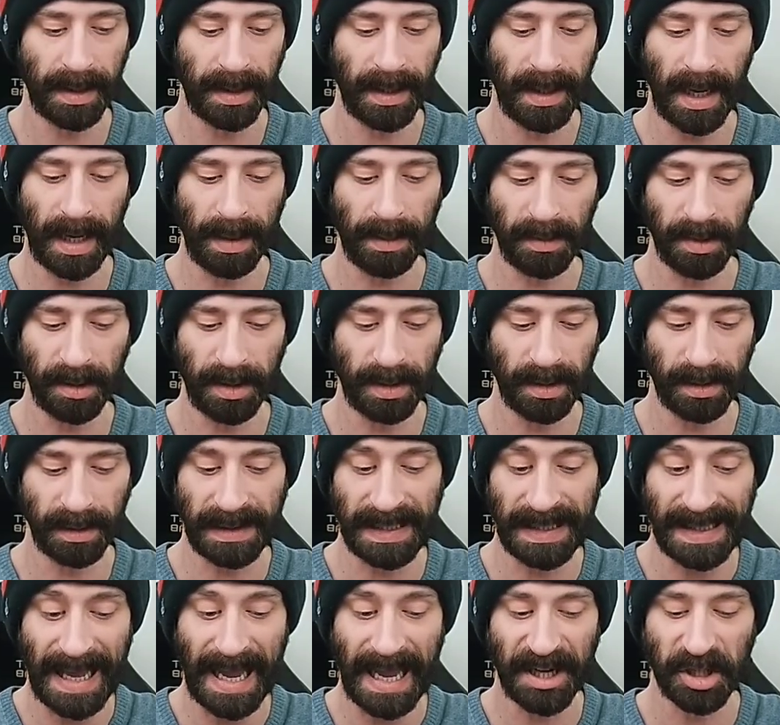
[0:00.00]
game.
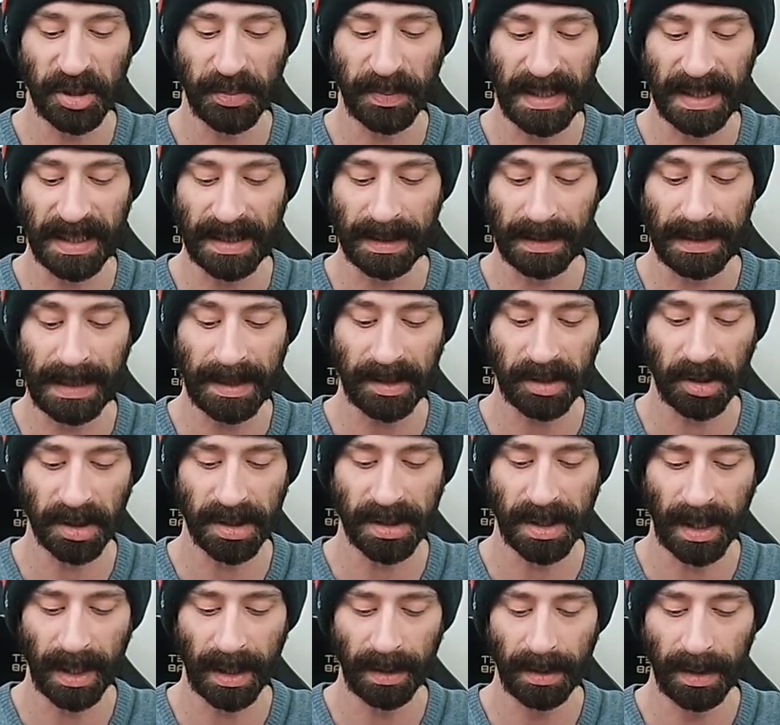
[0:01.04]
It can't just be a
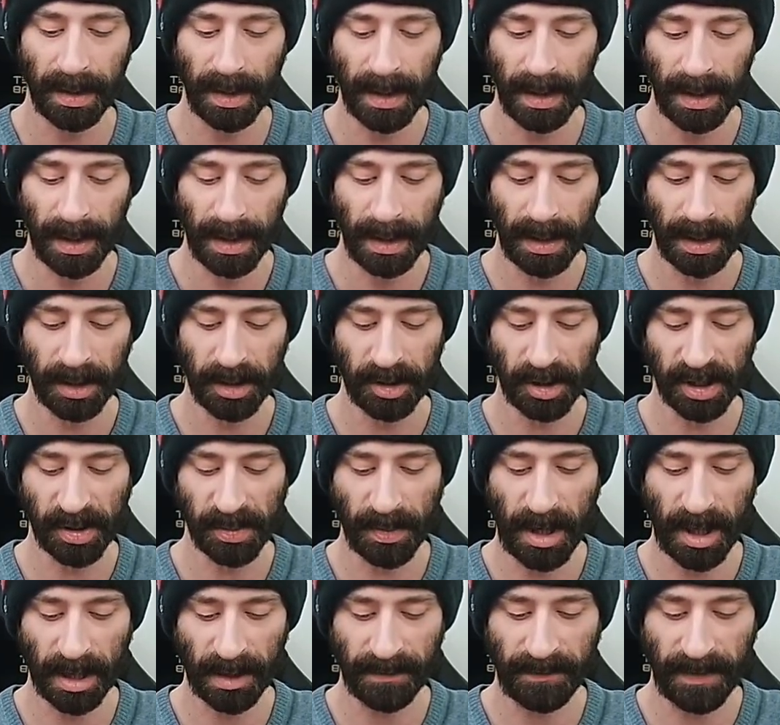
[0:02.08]
collector's thing.
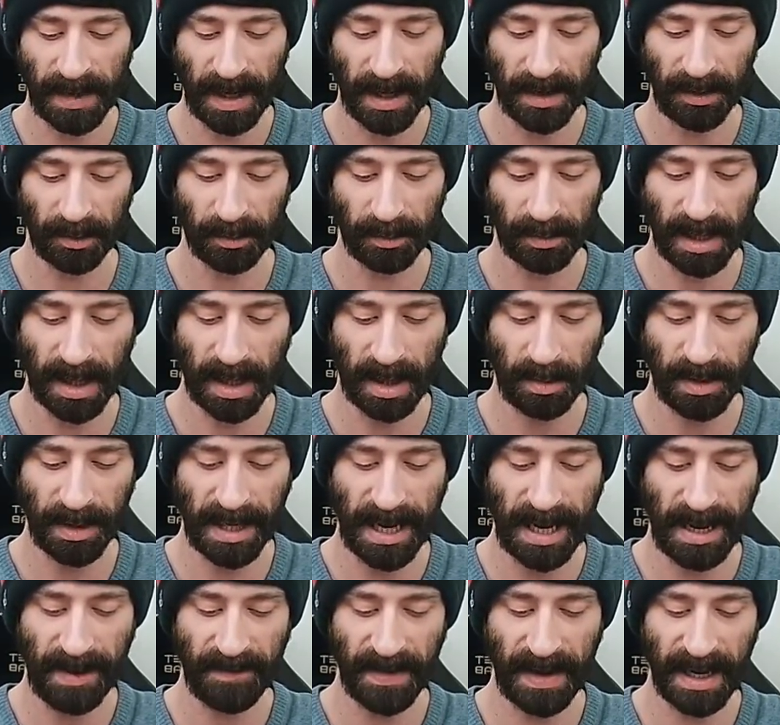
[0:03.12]
Transmogrify on the rare. We
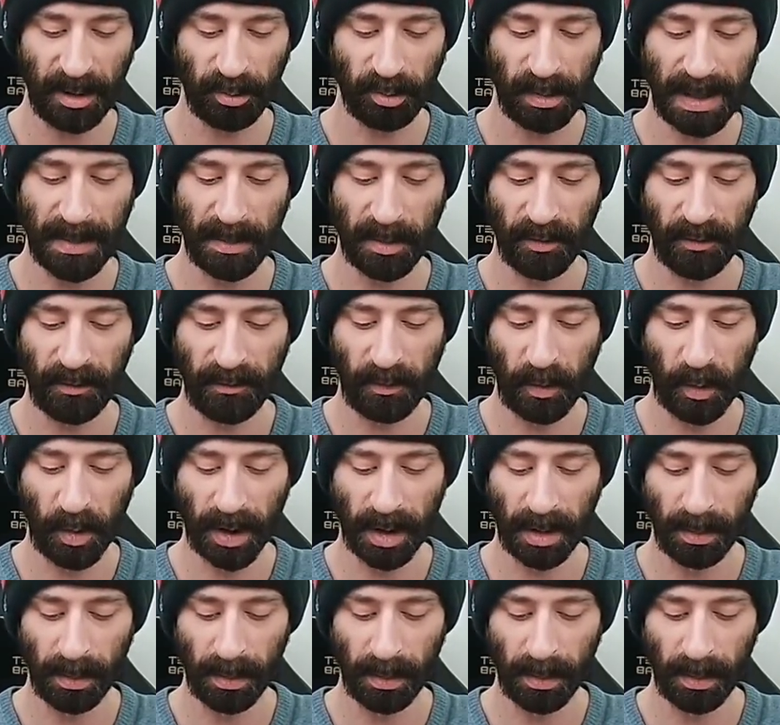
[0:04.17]
have a rainbow foil